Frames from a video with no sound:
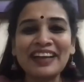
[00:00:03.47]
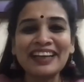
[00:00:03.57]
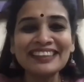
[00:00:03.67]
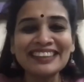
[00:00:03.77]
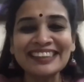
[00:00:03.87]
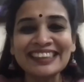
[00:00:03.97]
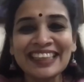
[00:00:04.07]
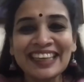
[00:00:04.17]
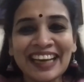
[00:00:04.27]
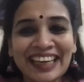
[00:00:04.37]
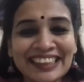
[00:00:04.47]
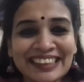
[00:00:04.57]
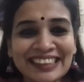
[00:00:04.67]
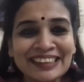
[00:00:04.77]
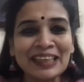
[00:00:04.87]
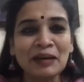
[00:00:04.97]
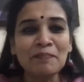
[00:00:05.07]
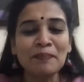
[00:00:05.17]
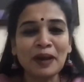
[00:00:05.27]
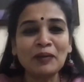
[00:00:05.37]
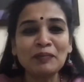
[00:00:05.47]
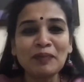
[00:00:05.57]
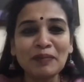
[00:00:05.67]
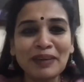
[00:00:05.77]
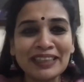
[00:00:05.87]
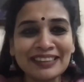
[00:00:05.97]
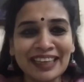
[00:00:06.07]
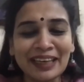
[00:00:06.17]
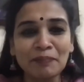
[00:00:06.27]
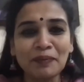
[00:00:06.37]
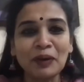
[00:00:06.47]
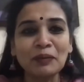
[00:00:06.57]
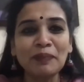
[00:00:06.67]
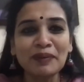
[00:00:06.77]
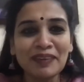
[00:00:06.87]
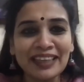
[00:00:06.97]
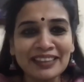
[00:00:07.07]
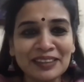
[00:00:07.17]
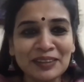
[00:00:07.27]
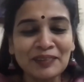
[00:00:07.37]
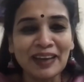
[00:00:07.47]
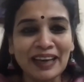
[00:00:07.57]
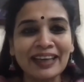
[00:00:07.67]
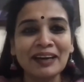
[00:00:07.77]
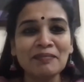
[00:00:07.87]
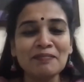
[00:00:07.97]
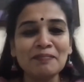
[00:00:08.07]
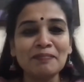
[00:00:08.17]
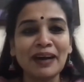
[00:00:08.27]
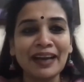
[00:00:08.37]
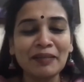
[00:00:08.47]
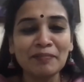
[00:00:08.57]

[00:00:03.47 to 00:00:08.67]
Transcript: friends, it's a proud moment and a proud privilege to welcome my